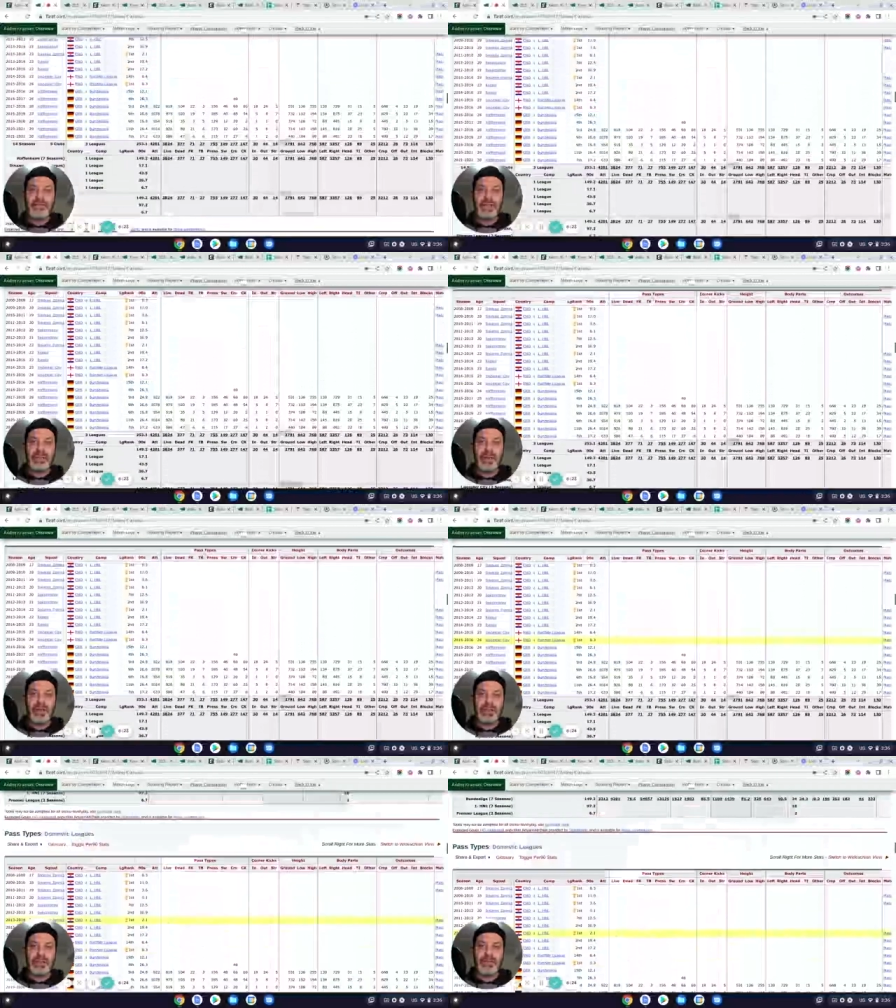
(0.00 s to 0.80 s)
that's really
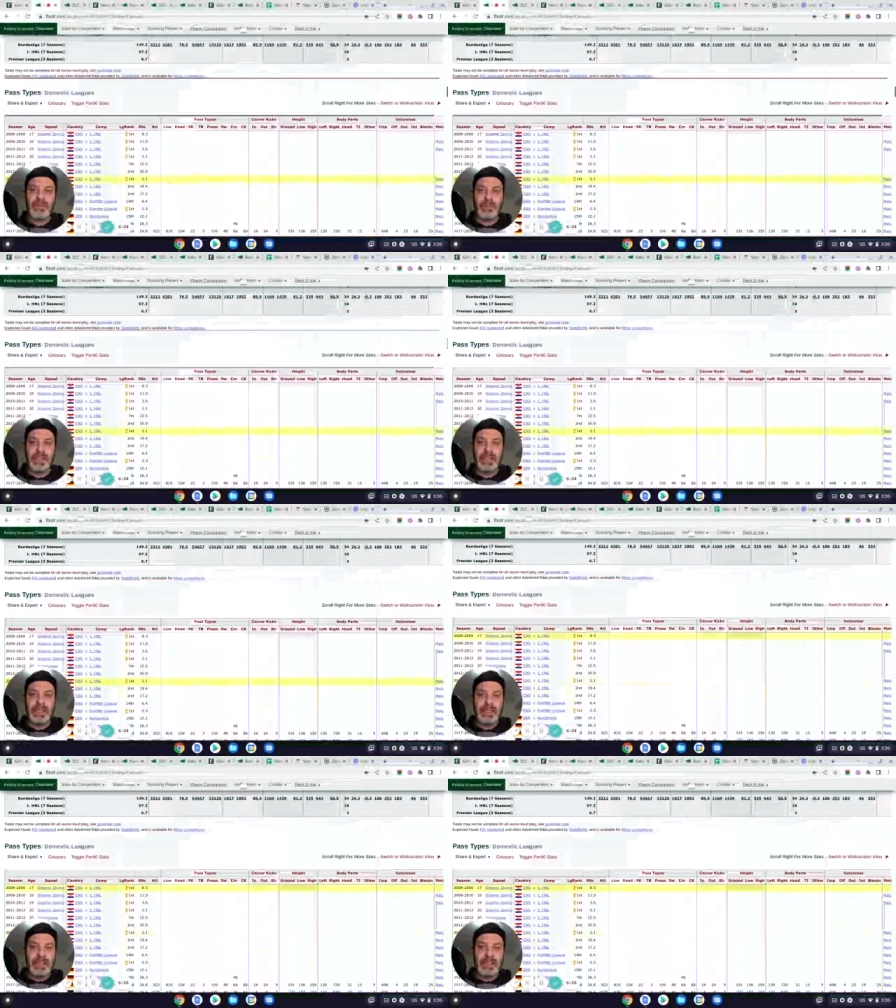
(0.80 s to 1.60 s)
positive for me.
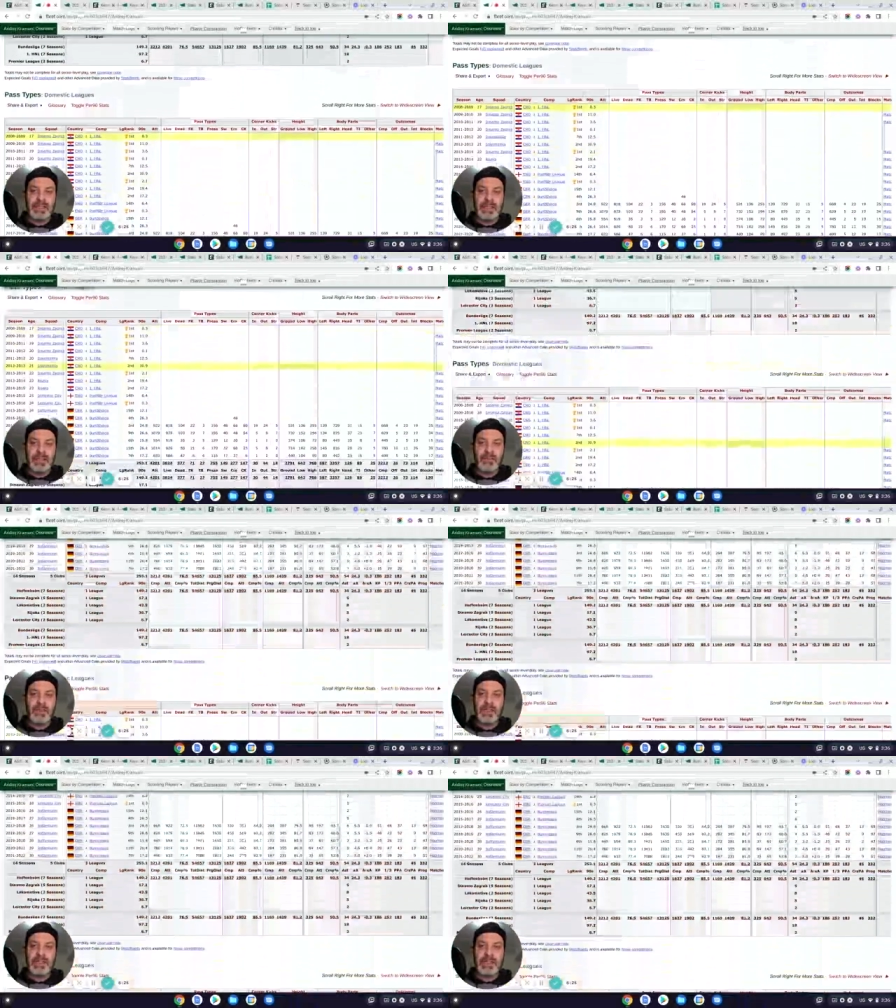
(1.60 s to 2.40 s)
The other
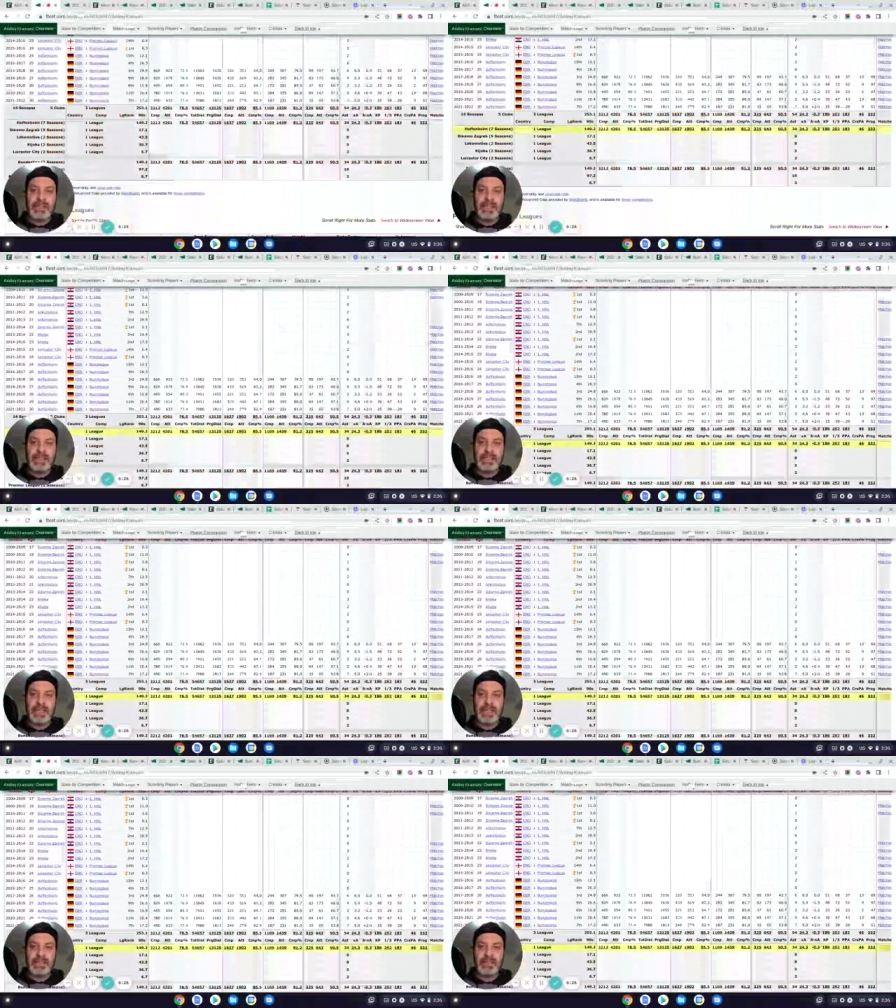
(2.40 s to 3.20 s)
one
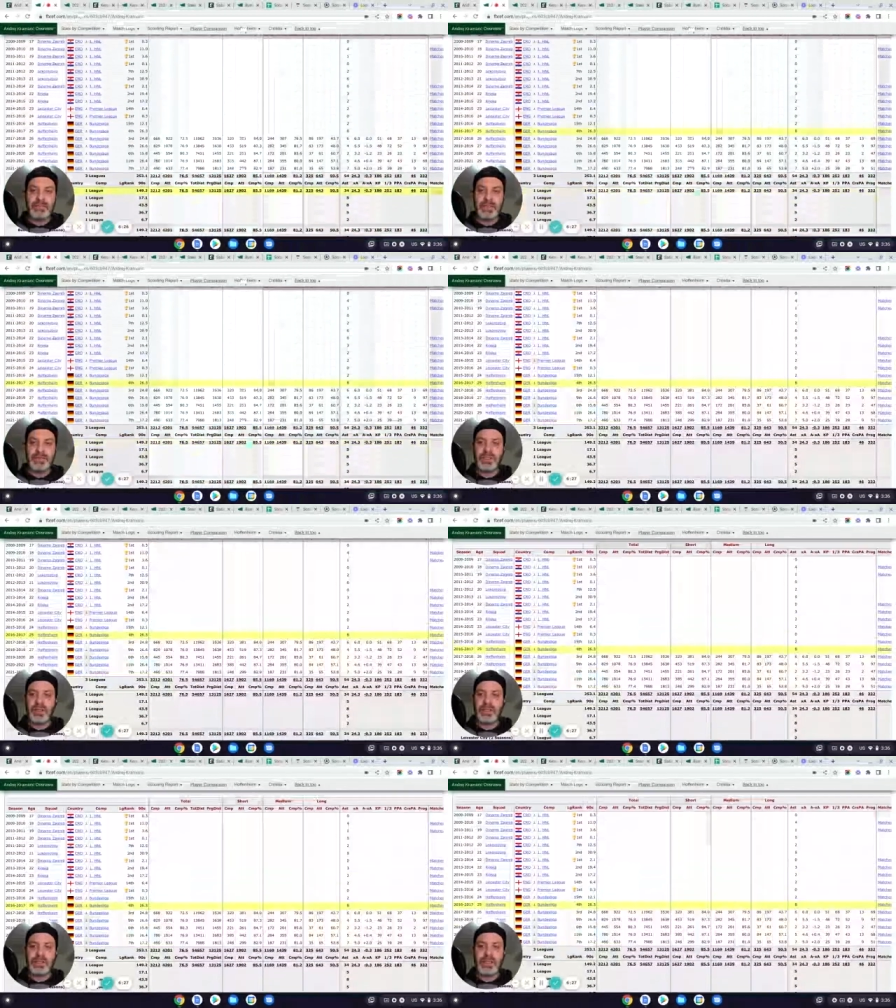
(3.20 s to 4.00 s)
is in terms of
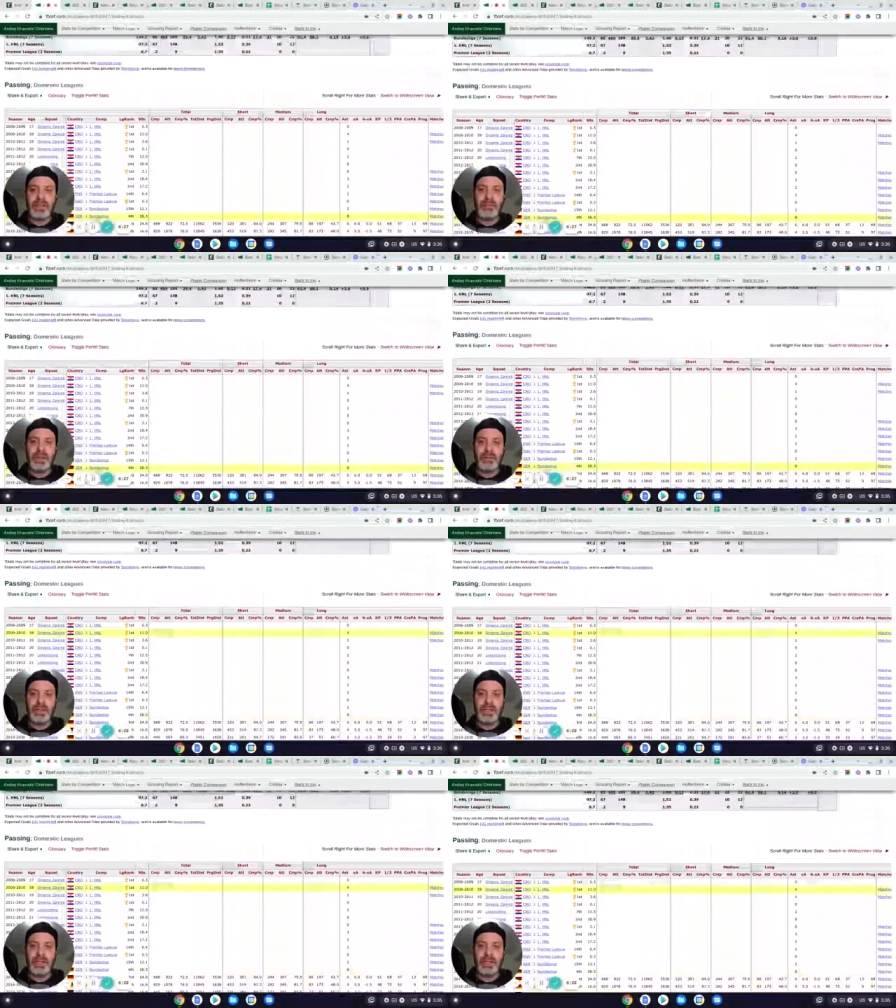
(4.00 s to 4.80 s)
shots here. Where are
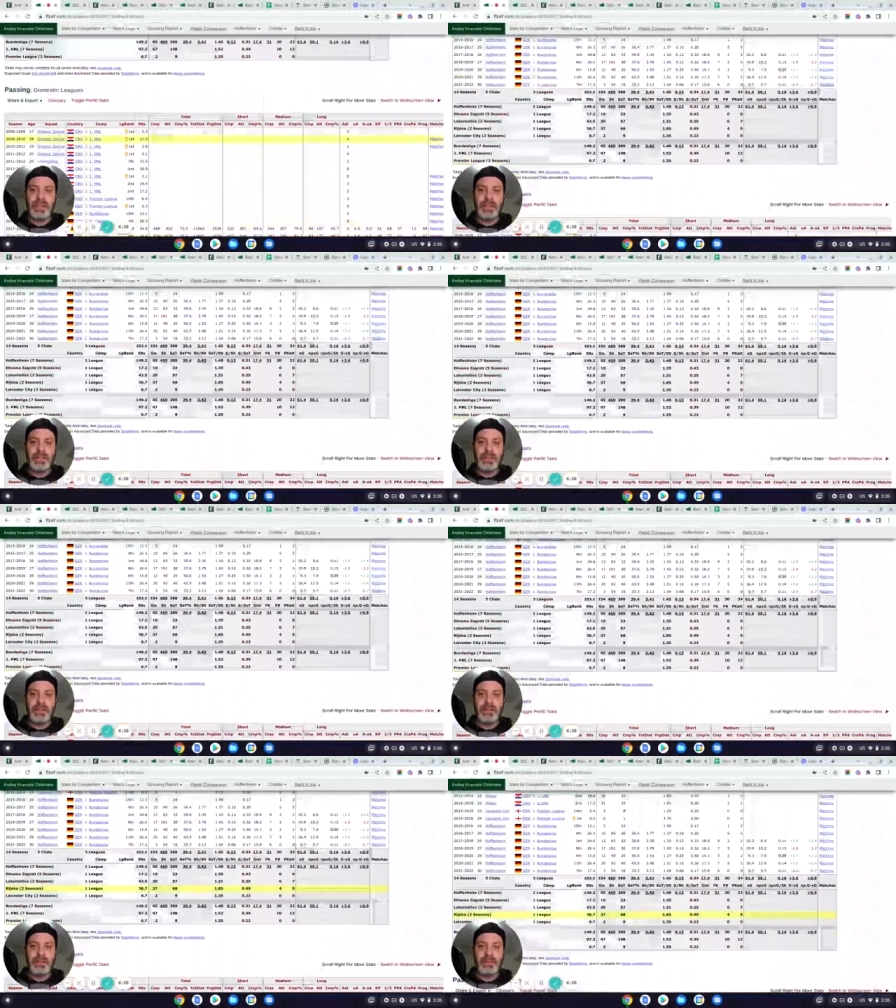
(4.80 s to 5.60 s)
we?
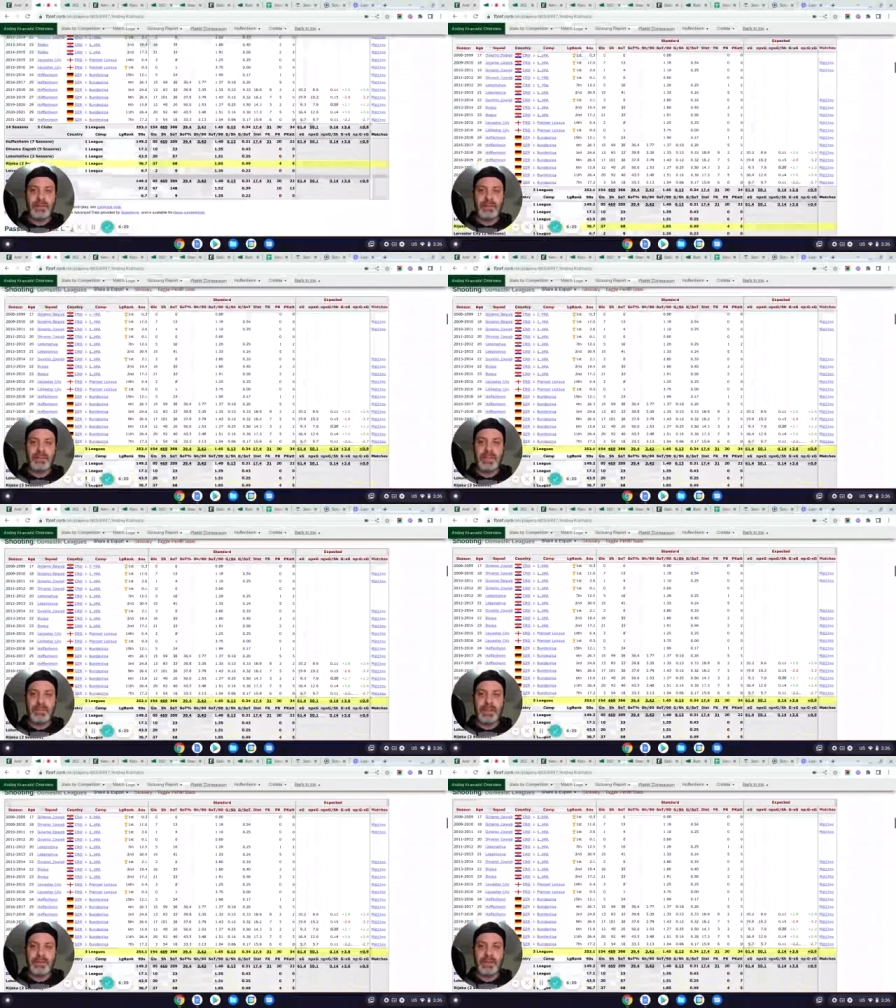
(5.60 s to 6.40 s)
Sorry, there's a
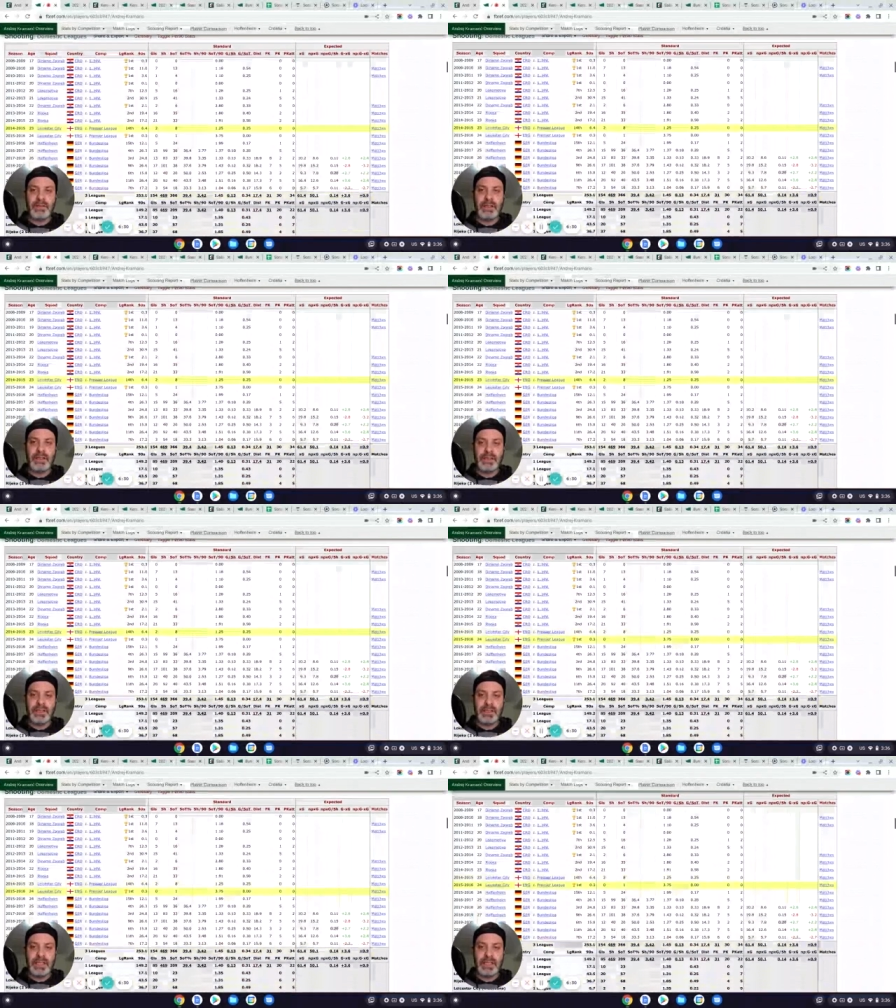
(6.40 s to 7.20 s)
bit of bouncing around
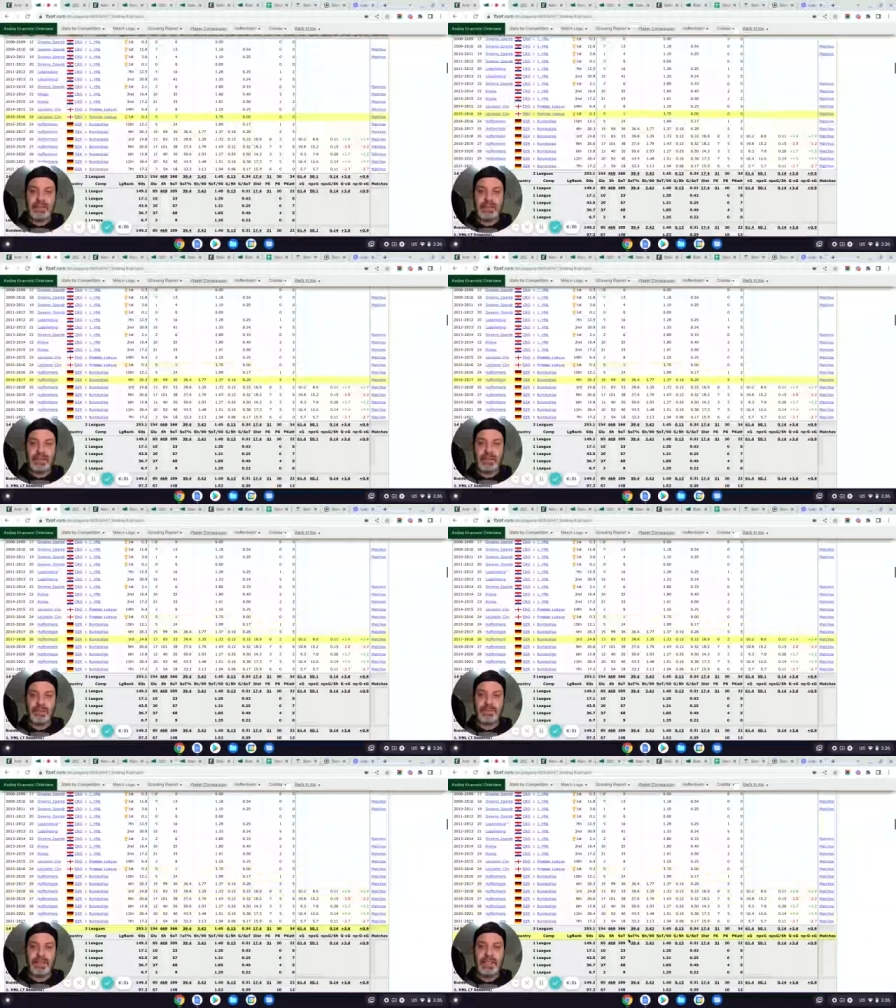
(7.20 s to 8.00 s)
to get to these
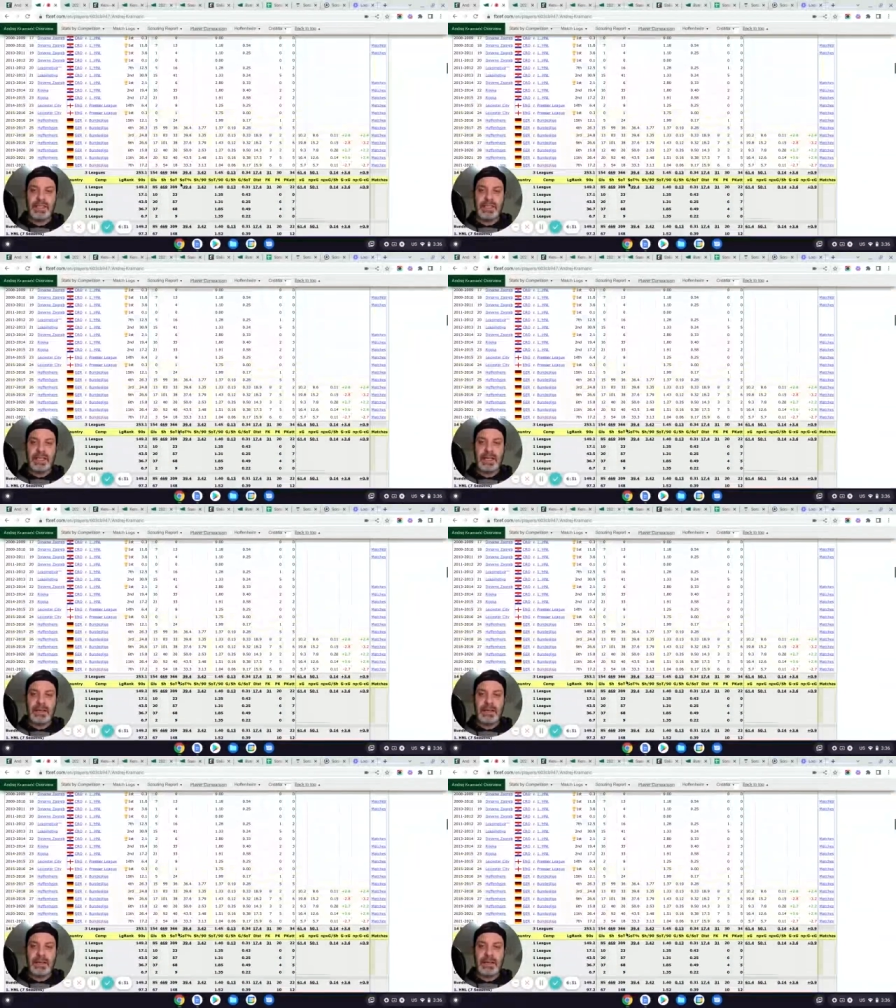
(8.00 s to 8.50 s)
numbers. But